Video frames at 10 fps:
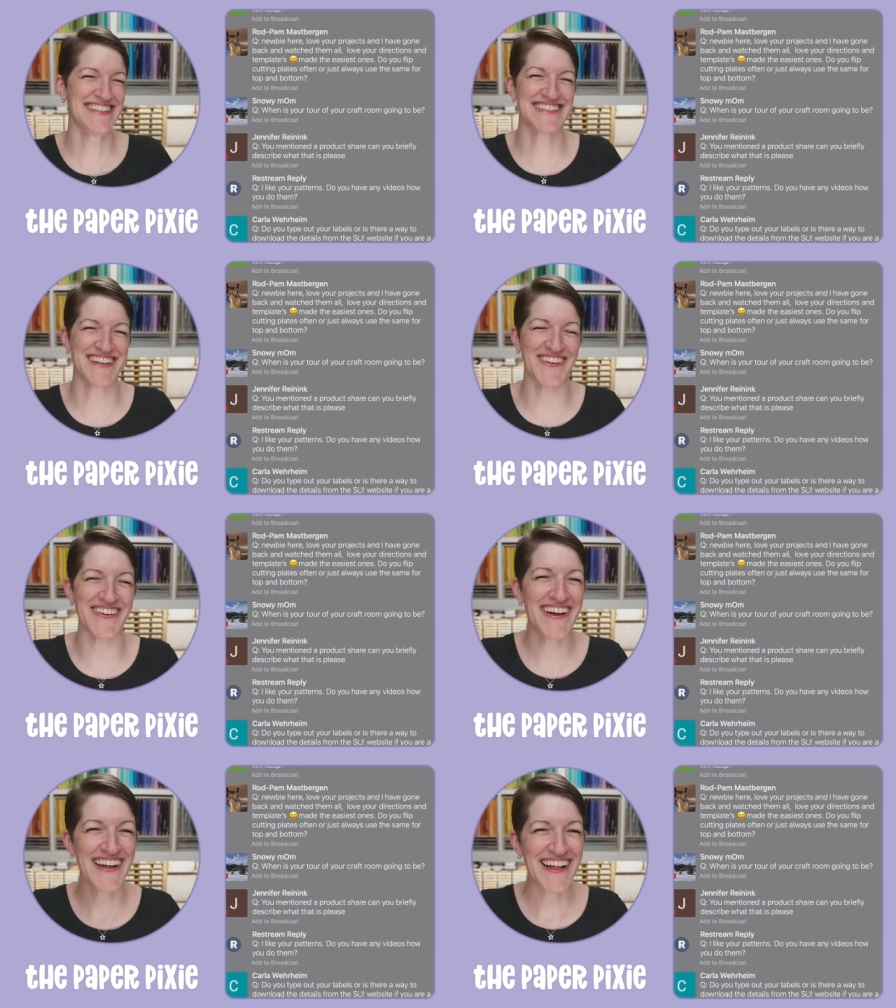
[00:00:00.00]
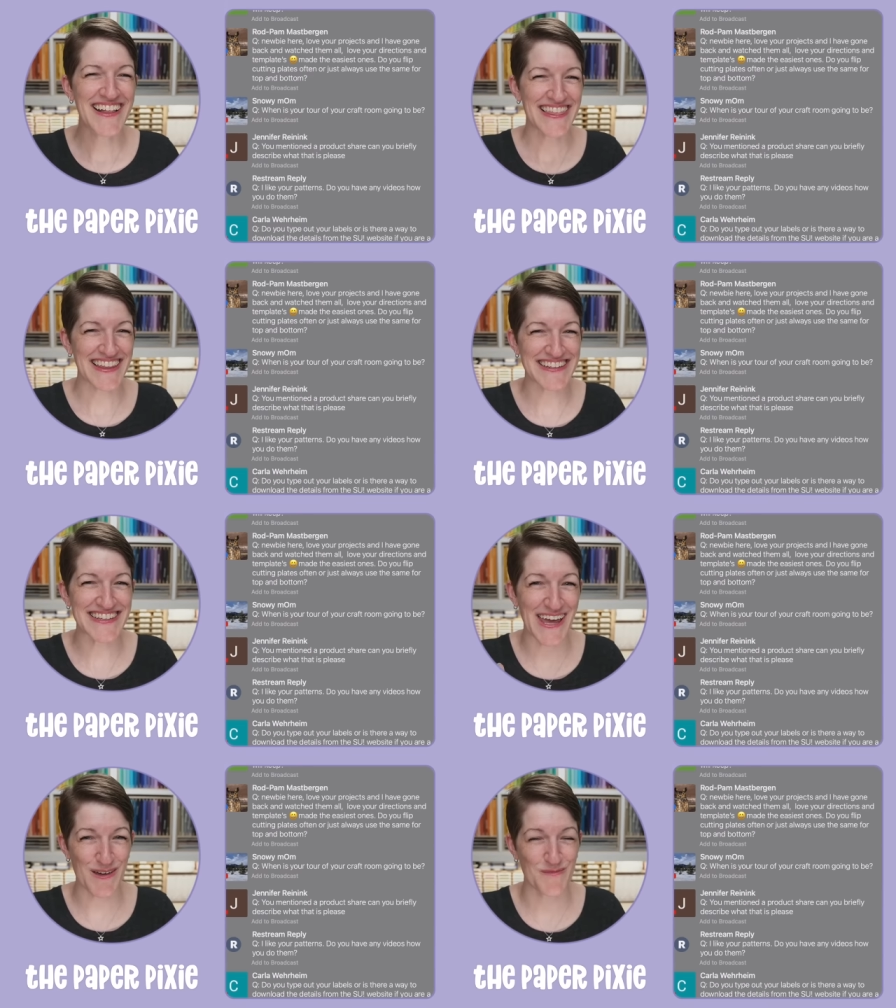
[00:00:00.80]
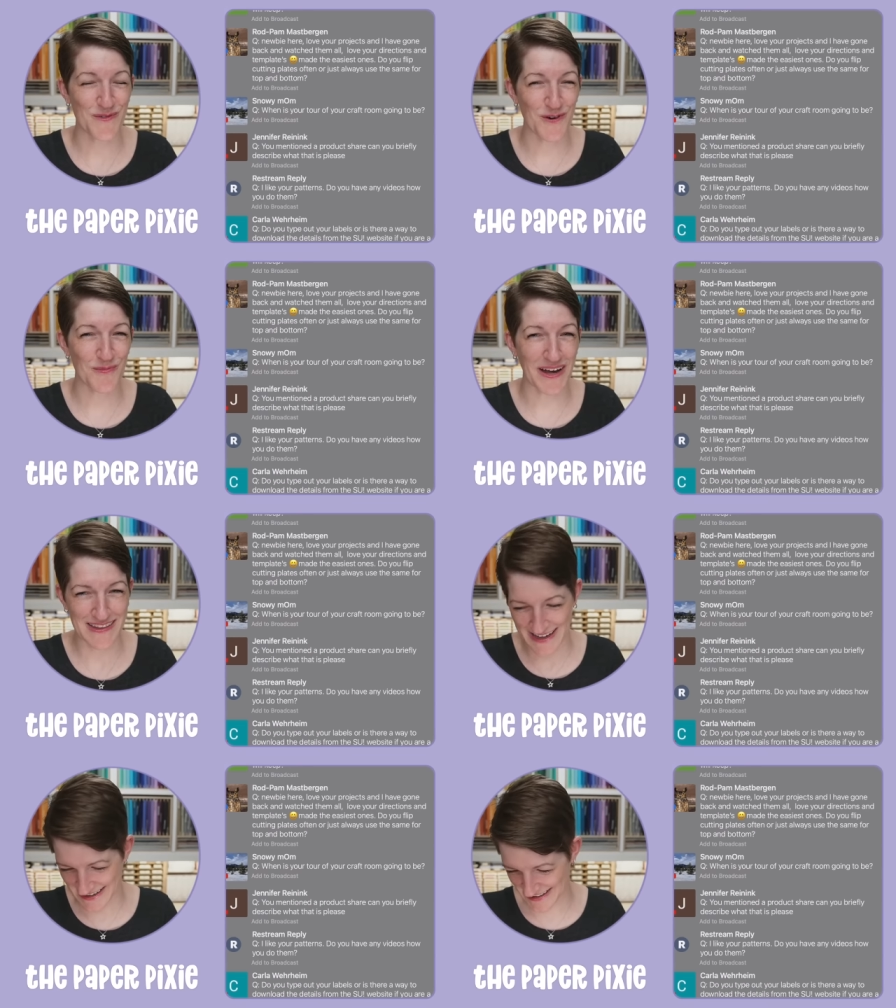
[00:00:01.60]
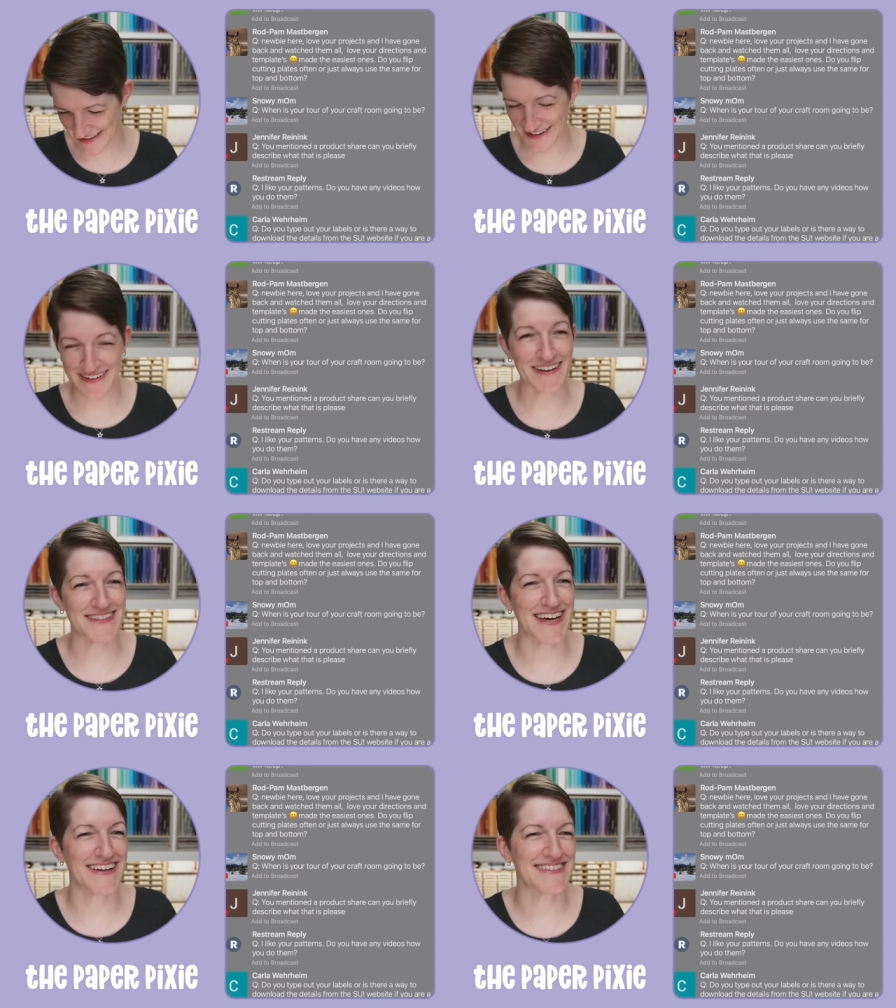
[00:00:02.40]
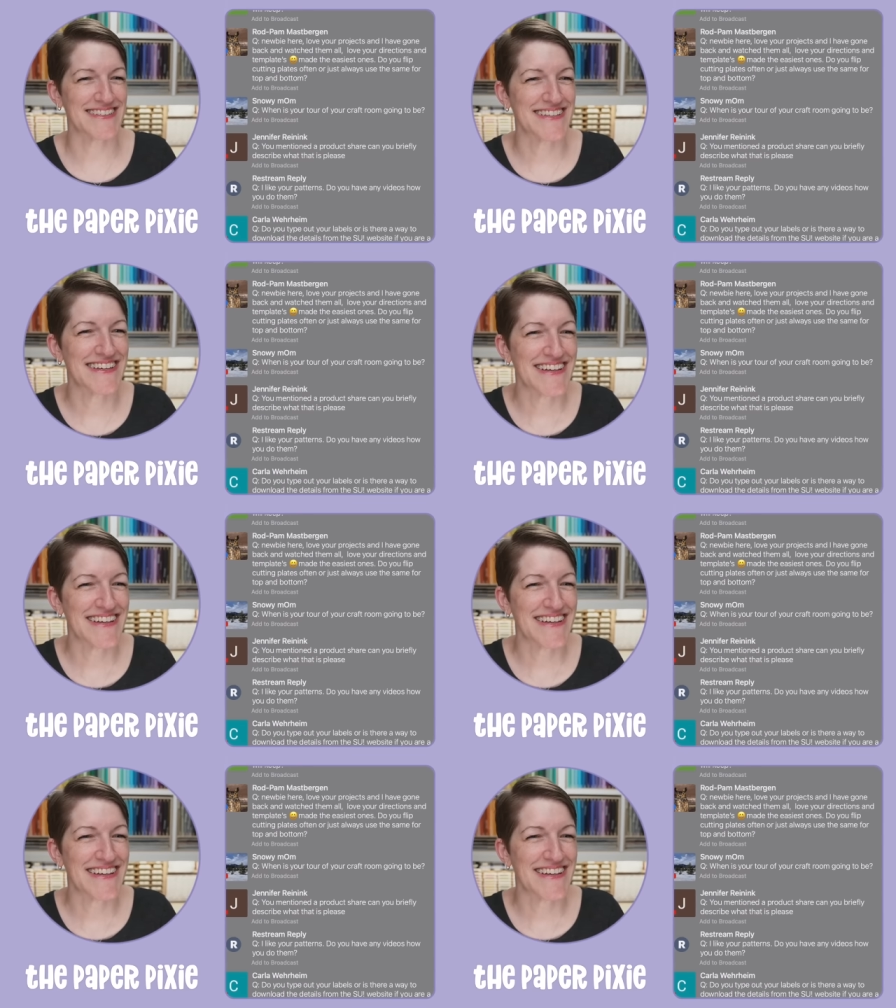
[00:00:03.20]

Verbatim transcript: so let's aim for by the end of the year. How's that?